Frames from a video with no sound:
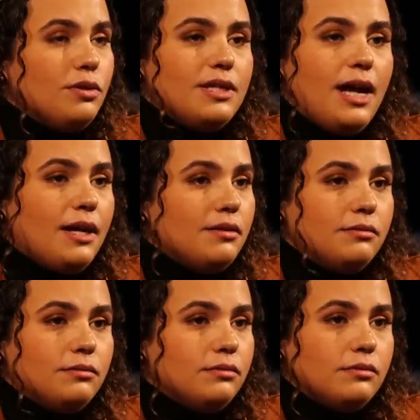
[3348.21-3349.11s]
sad.
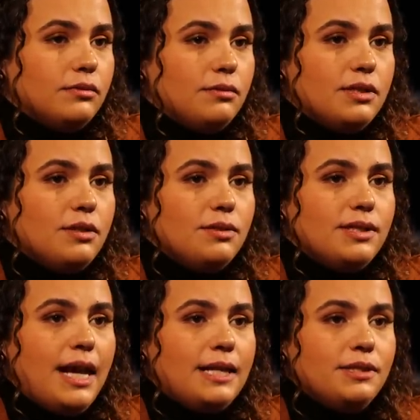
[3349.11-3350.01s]
It was so
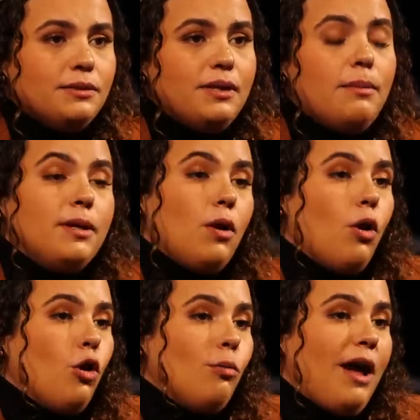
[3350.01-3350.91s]
sad to coming
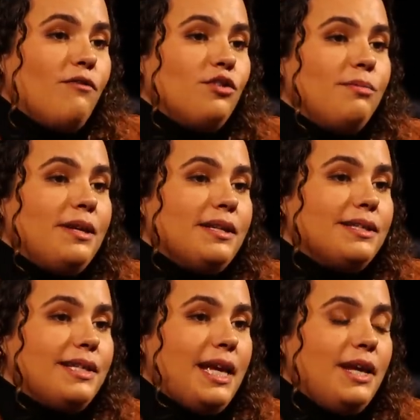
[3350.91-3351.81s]
home after being
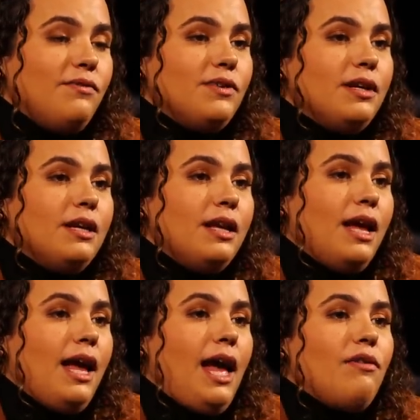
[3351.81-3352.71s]
saved,
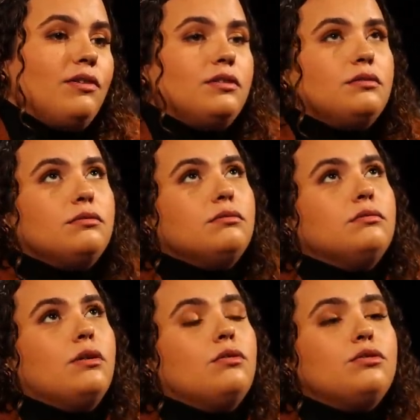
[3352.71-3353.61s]
having to
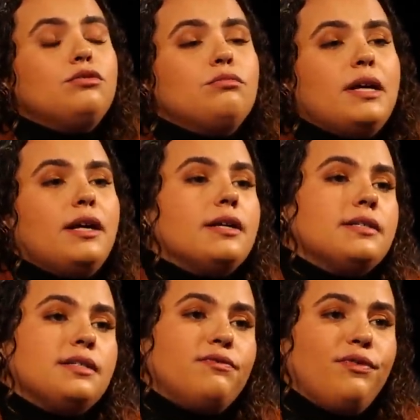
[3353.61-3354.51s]
go to my
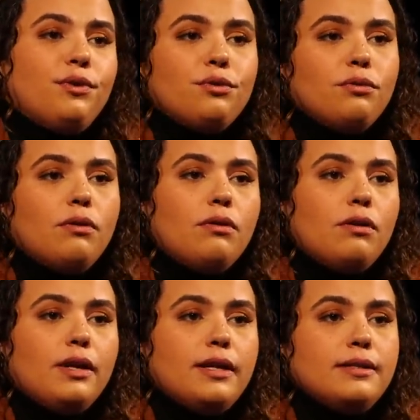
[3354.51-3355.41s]
cousin's
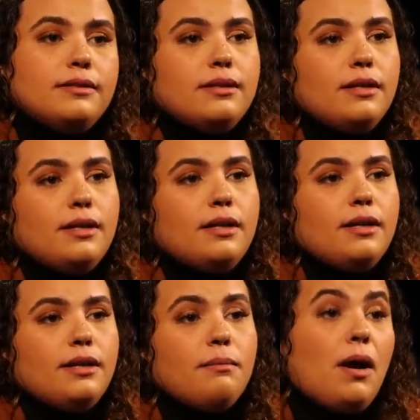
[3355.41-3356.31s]
funeral and
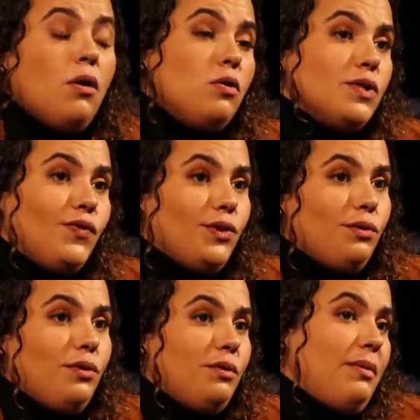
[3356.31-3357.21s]
my uncle's
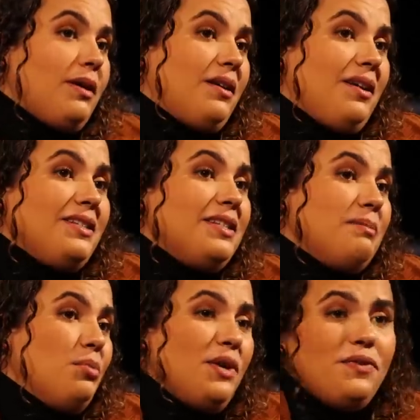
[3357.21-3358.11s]
funeral and my cousin's
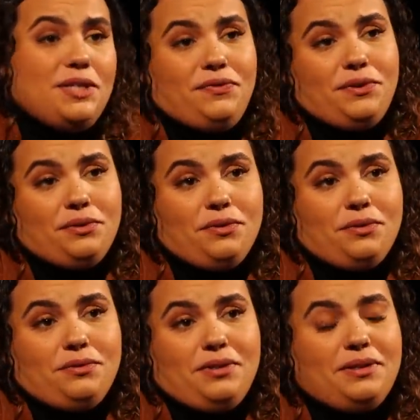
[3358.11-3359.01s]
boyfriend's
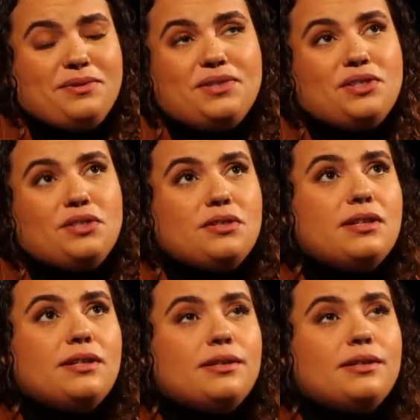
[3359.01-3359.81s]
funeral. It was just